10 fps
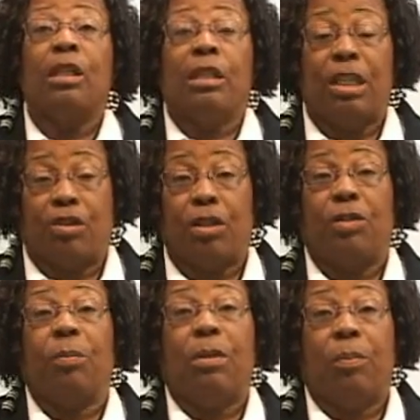
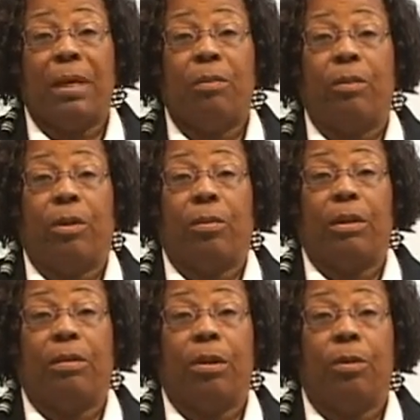Teachers, we will work
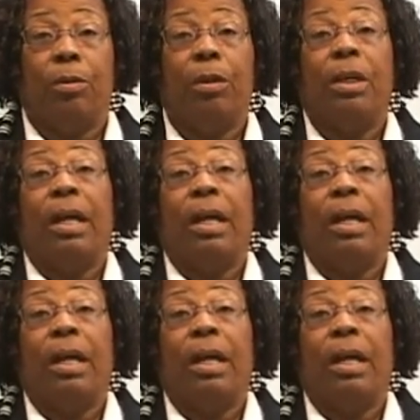with you,